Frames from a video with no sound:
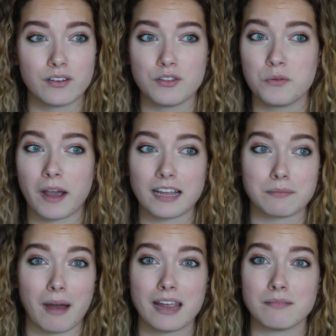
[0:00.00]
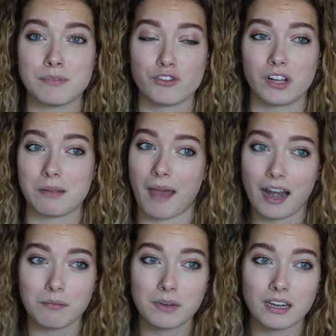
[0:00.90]
you guys might be really
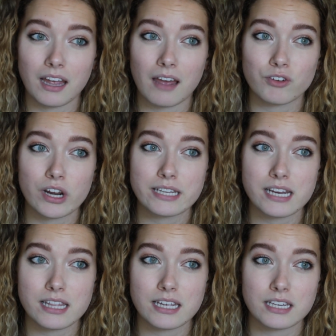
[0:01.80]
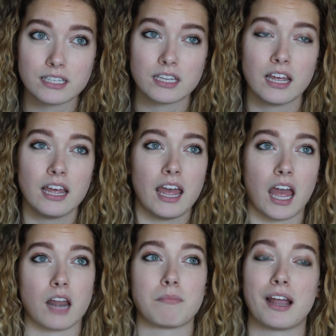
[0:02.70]
mad at me after I say this
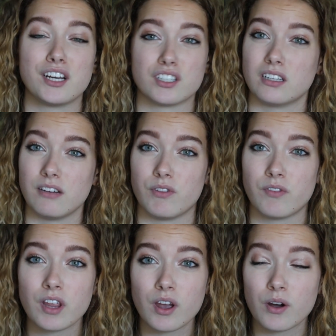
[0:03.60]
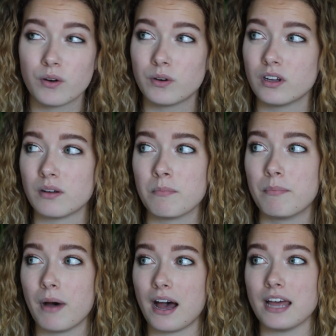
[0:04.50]
and might just leave the video,
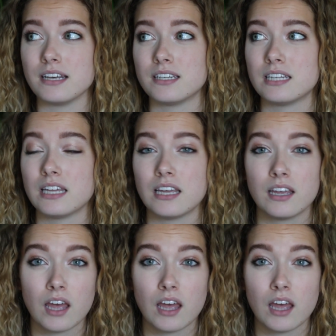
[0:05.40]
but